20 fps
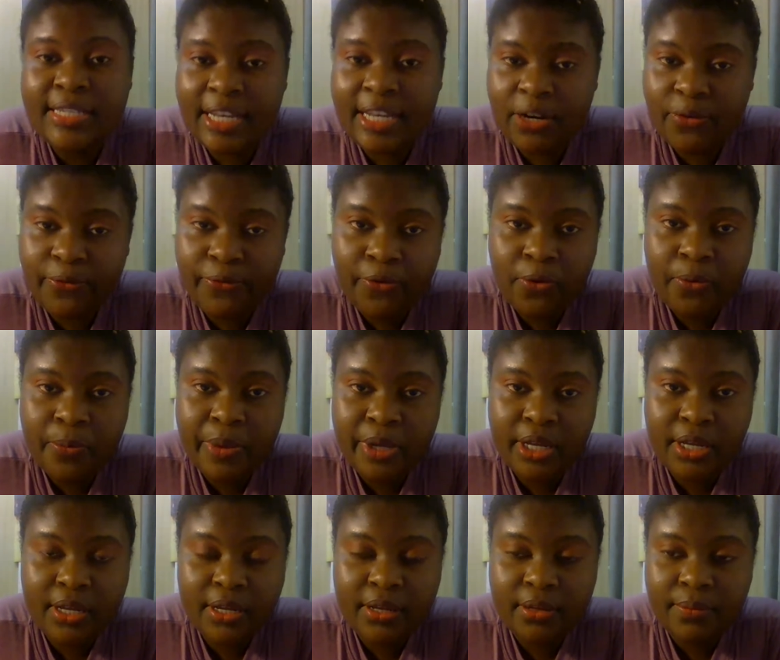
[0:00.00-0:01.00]

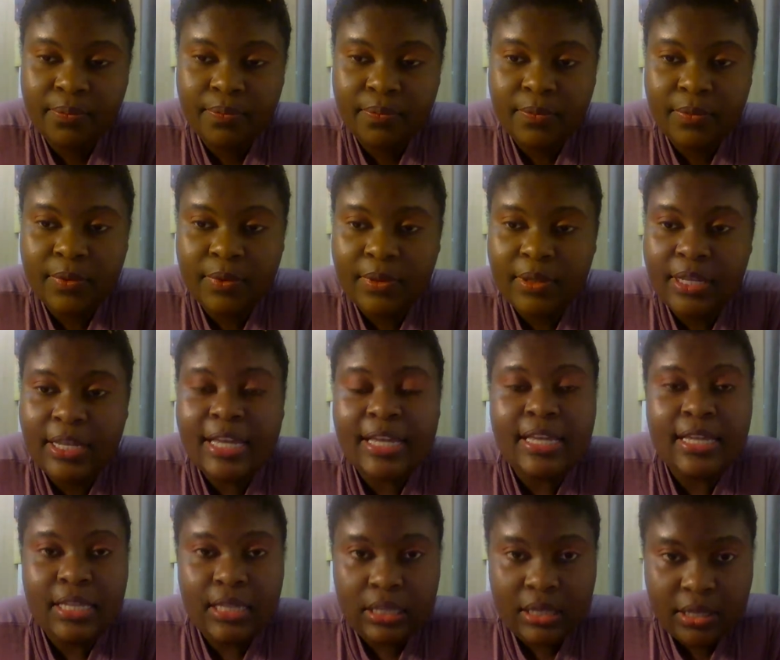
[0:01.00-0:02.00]
xenophobic.
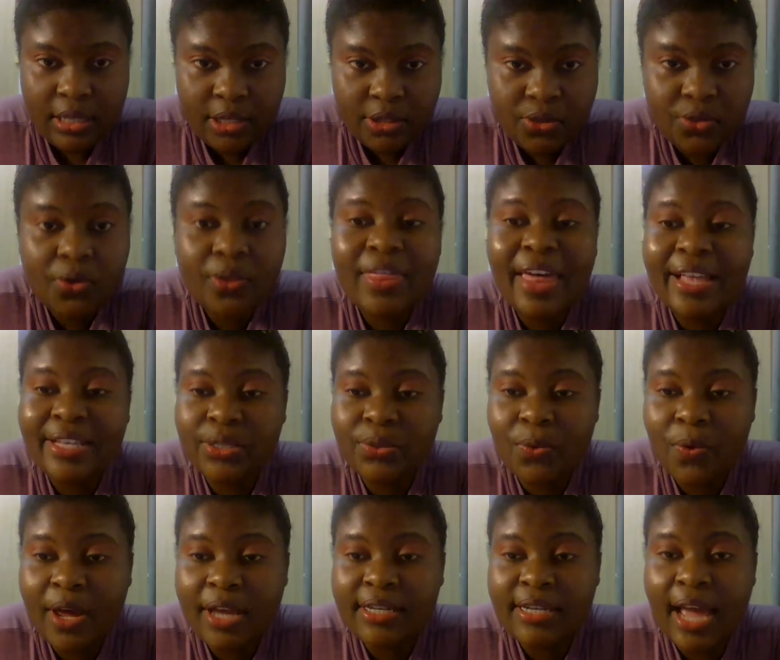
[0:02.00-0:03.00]
So that's
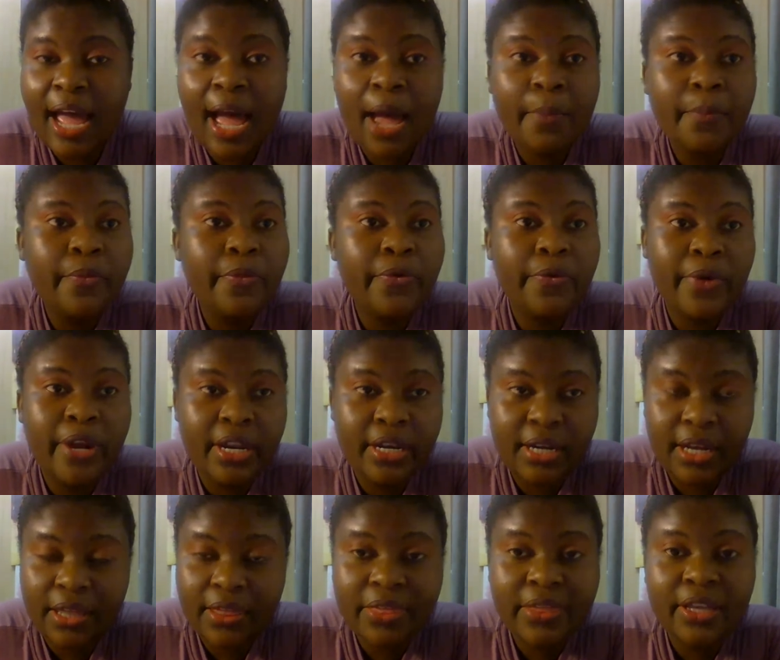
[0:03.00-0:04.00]
what um,
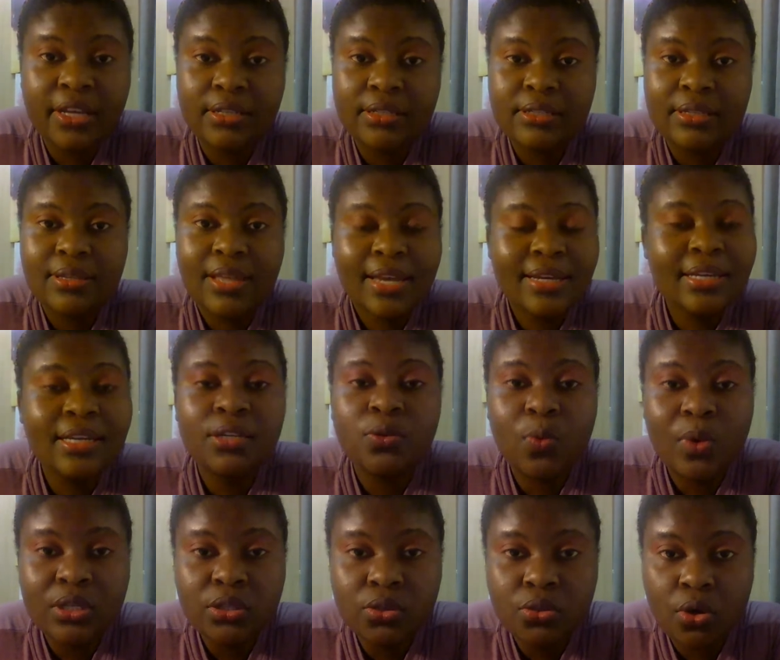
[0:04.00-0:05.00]
Reina thinks that it
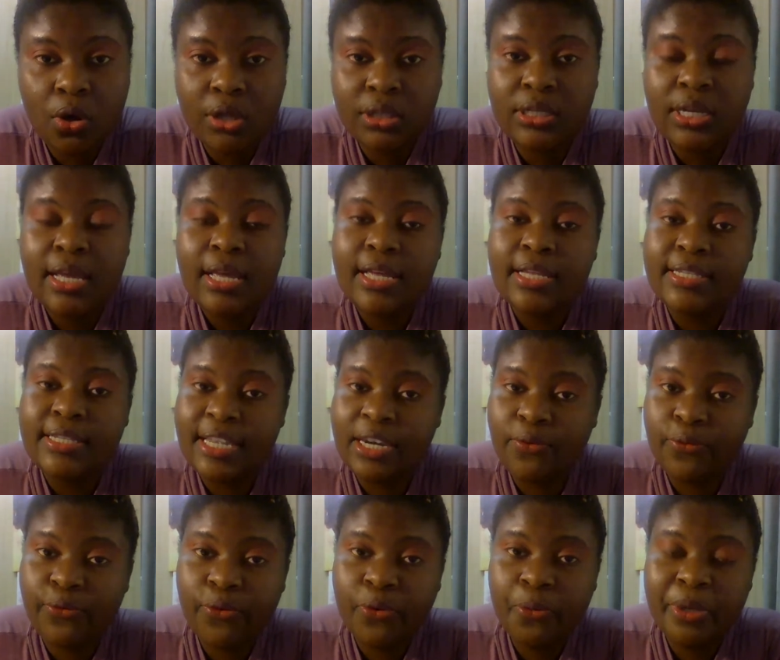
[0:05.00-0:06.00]
was not
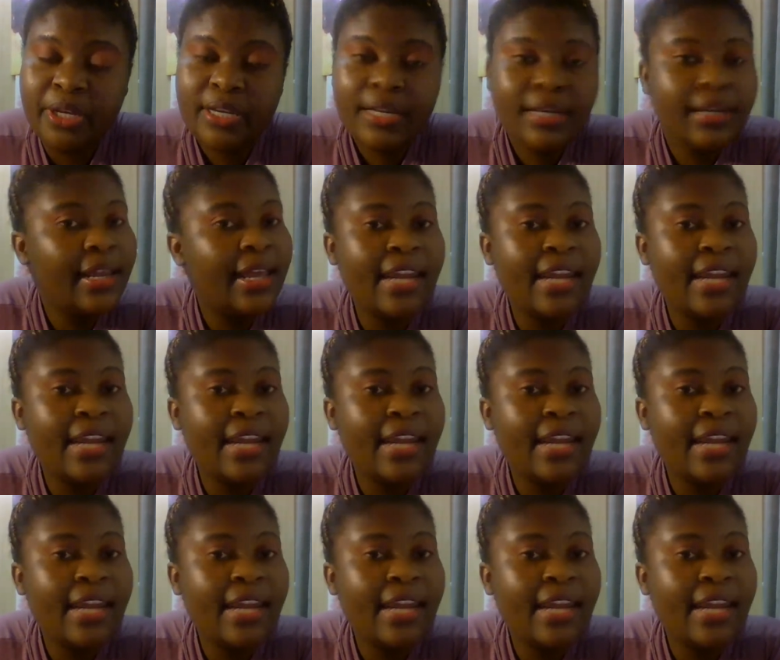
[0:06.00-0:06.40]
xenophobic.